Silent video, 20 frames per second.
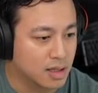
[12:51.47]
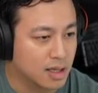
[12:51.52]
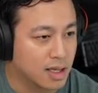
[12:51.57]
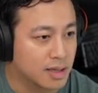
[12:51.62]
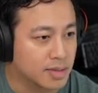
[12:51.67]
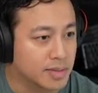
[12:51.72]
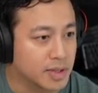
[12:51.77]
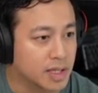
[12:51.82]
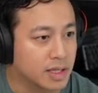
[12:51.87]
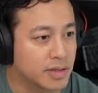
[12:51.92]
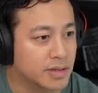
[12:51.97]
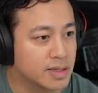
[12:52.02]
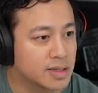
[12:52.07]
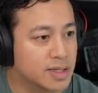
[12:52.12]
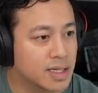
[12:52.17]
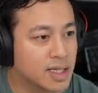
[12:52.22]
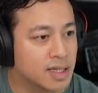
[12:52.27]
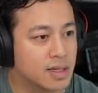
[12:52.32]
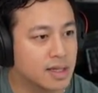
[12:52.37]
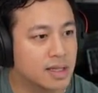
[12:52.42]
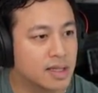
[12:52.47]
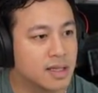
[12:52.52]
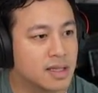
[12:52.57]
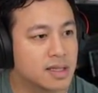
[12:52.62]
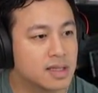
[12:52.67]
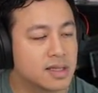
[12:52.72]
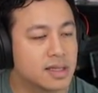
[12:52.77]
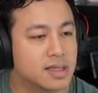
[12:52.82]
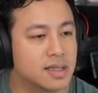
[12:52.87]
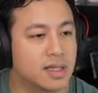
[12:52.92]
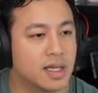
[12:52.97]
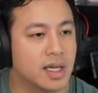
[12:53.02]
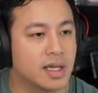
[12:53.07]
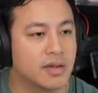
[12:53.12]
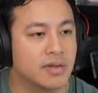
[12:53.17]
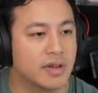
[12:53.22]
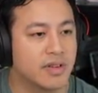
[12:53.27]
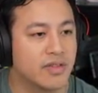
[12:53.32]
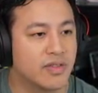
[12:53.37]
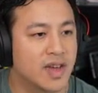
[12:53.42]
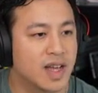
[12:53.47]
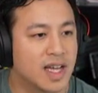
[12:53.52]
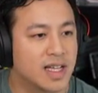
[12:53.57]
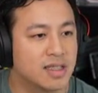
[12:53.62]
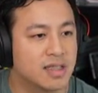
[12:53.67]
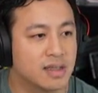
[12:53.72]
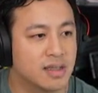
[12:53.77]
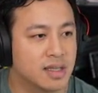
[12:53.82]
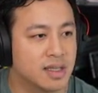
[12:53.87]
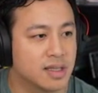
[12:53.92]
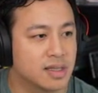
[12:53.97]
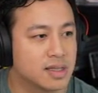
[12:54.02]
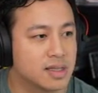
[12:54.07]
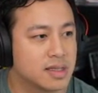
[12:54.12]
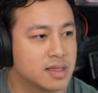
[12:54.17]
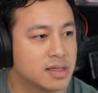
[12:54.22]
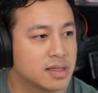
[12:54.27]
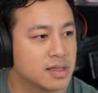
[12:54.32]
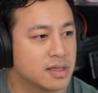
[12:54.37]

I'm going to go take this and refactor this.